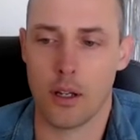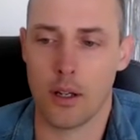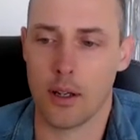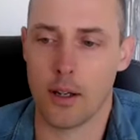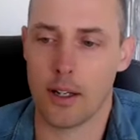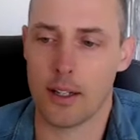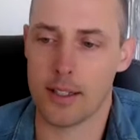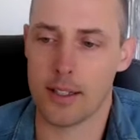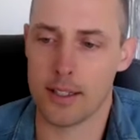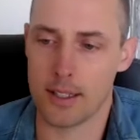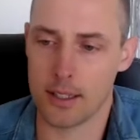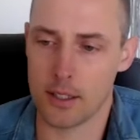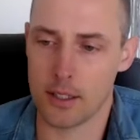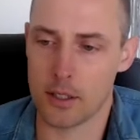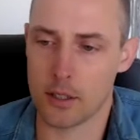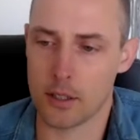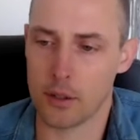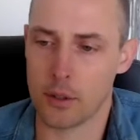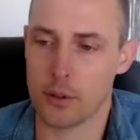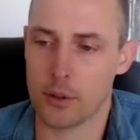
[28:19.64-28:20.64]
I intend
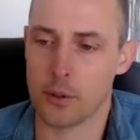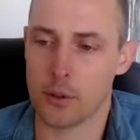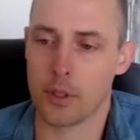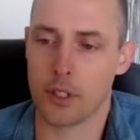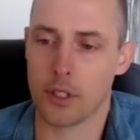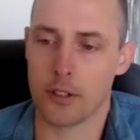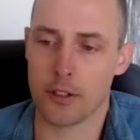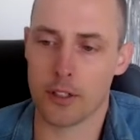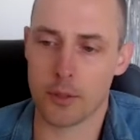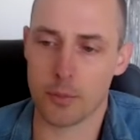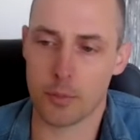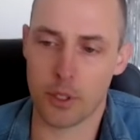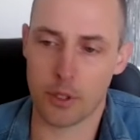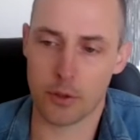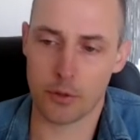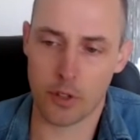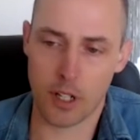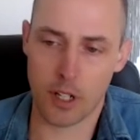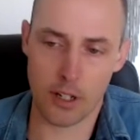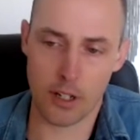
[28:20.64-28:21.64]
to kind of speak
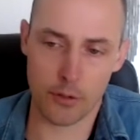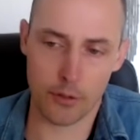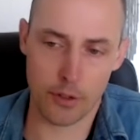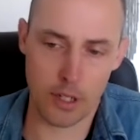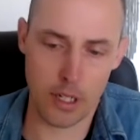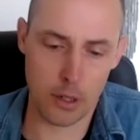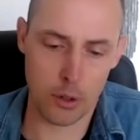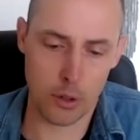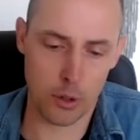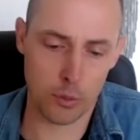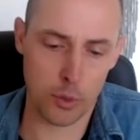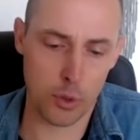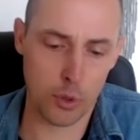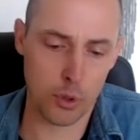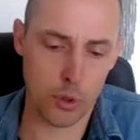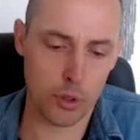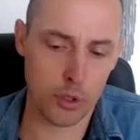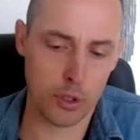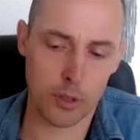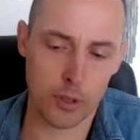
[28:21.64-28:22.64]
for half an hour
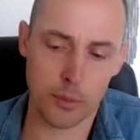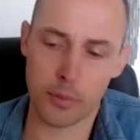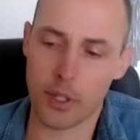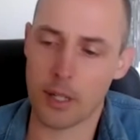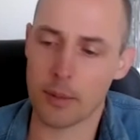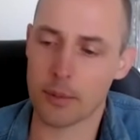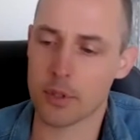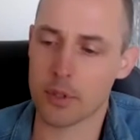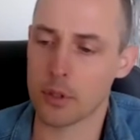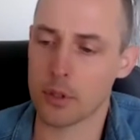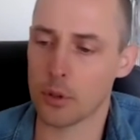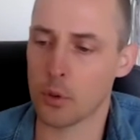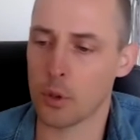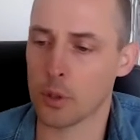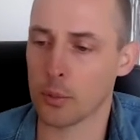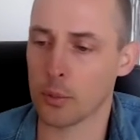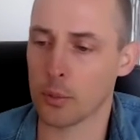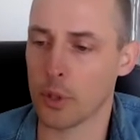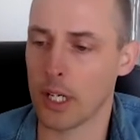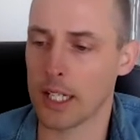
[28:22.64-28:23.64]
more, or perhaps do one
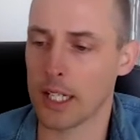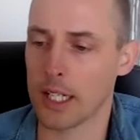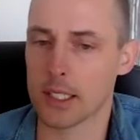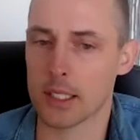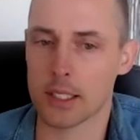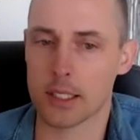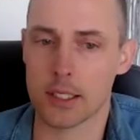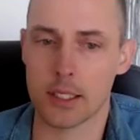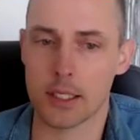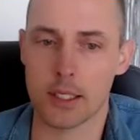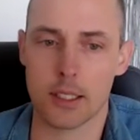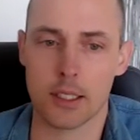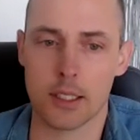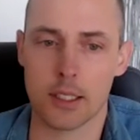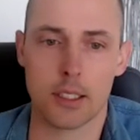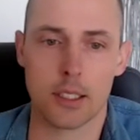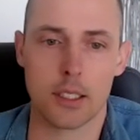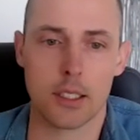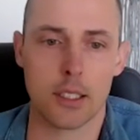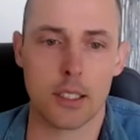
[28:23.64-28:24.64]
more
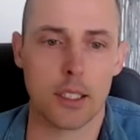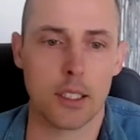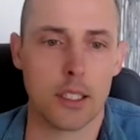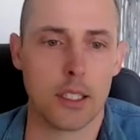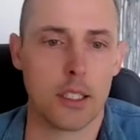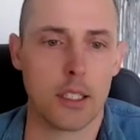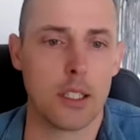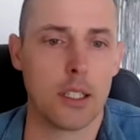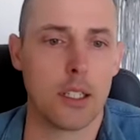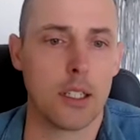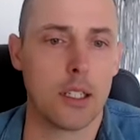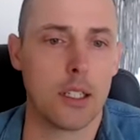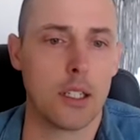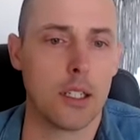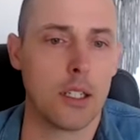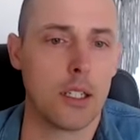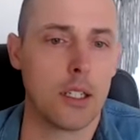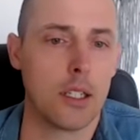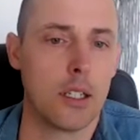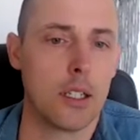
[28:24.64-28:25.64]
exercise.
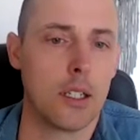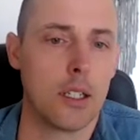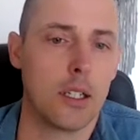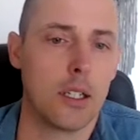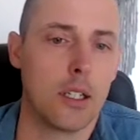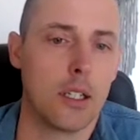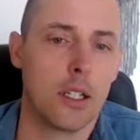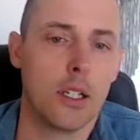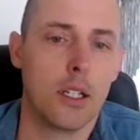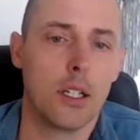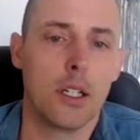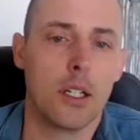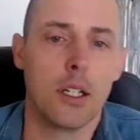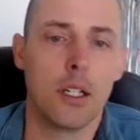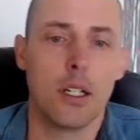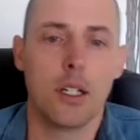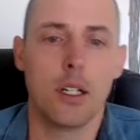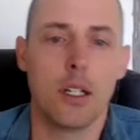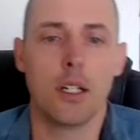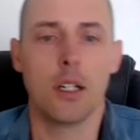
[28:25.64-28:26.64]

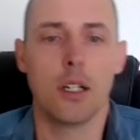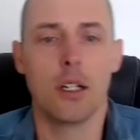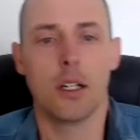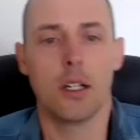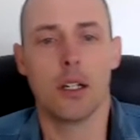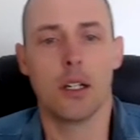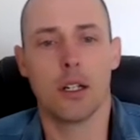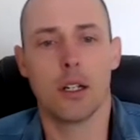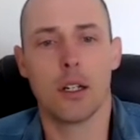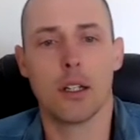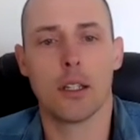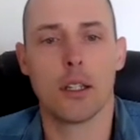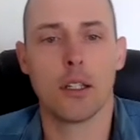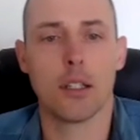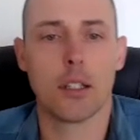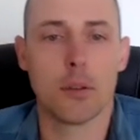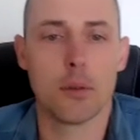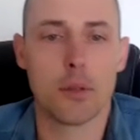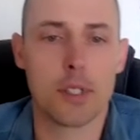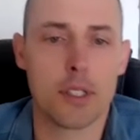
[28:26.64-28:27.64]
I
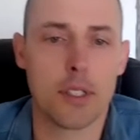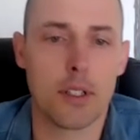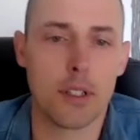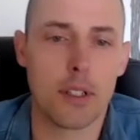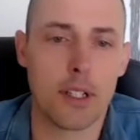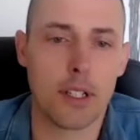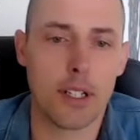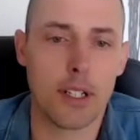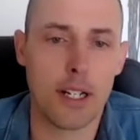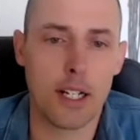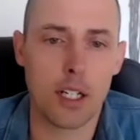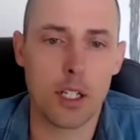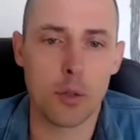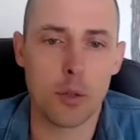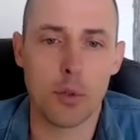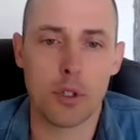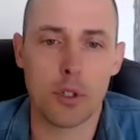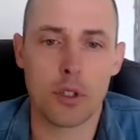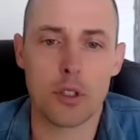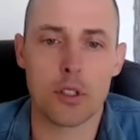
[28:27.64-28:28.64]
think I'm stuck in anger
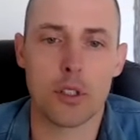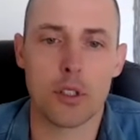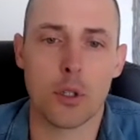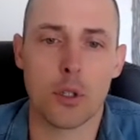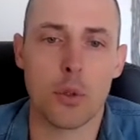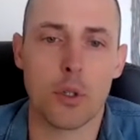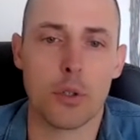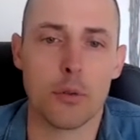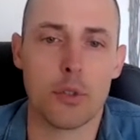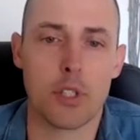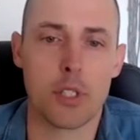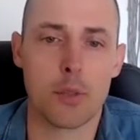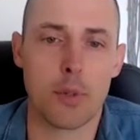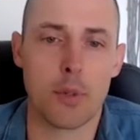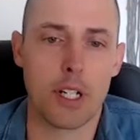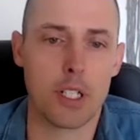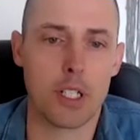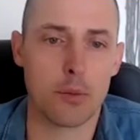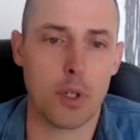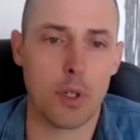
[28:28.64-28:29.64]
because no one
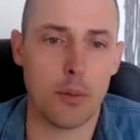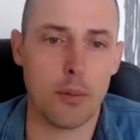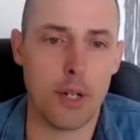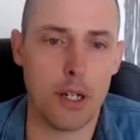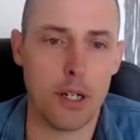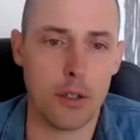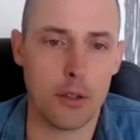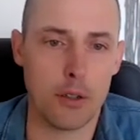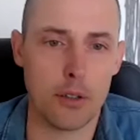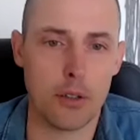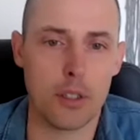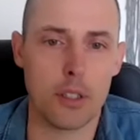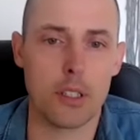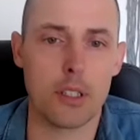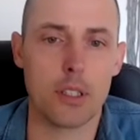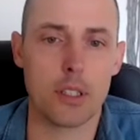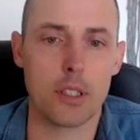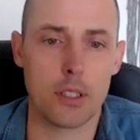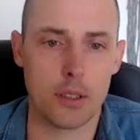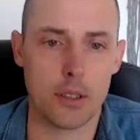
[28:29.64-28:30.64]
respects my
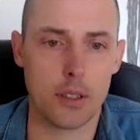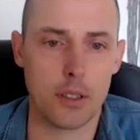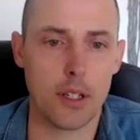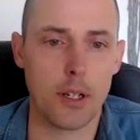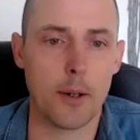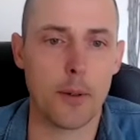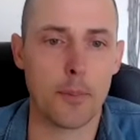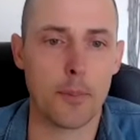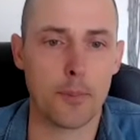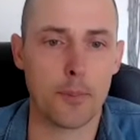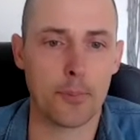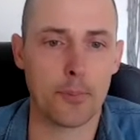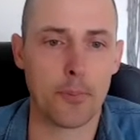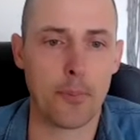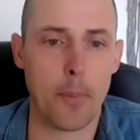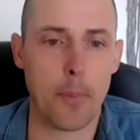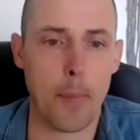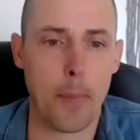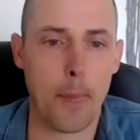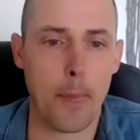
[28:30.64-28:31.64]
boundaries. Okay.
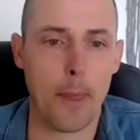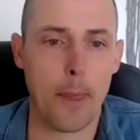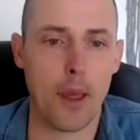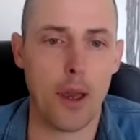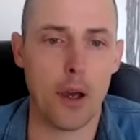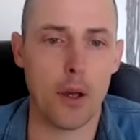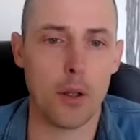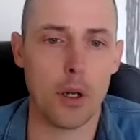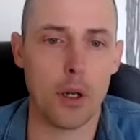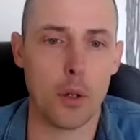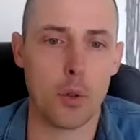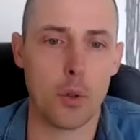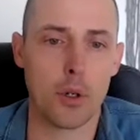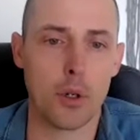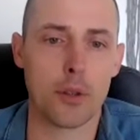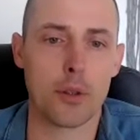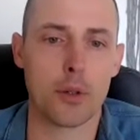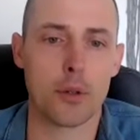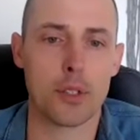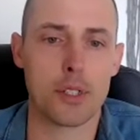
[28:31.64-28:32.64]
How do I work
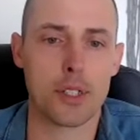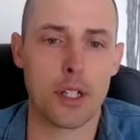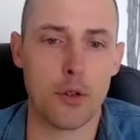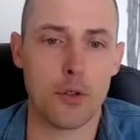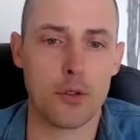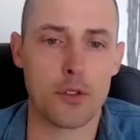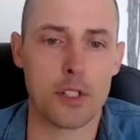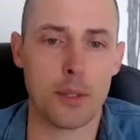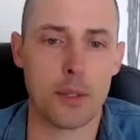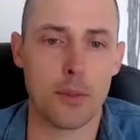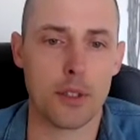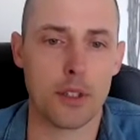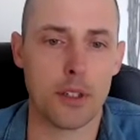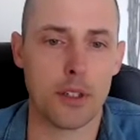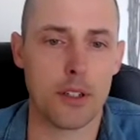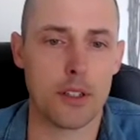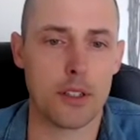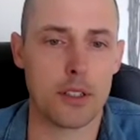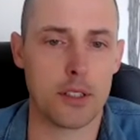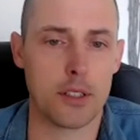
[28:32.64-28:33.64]
through
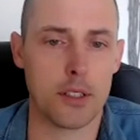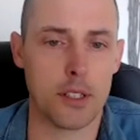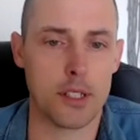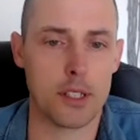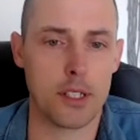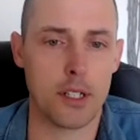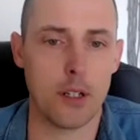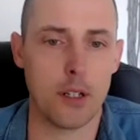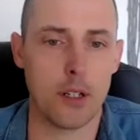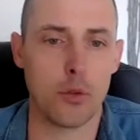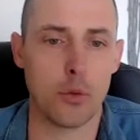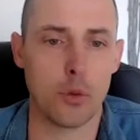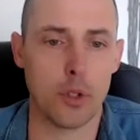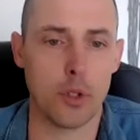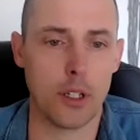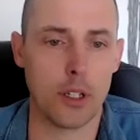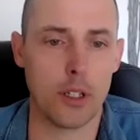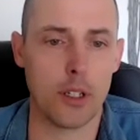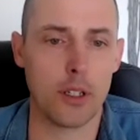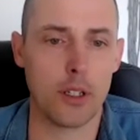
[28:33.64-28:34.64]
self-sabotage in a safe
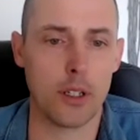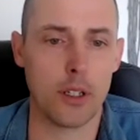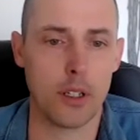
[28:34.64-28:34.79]
way?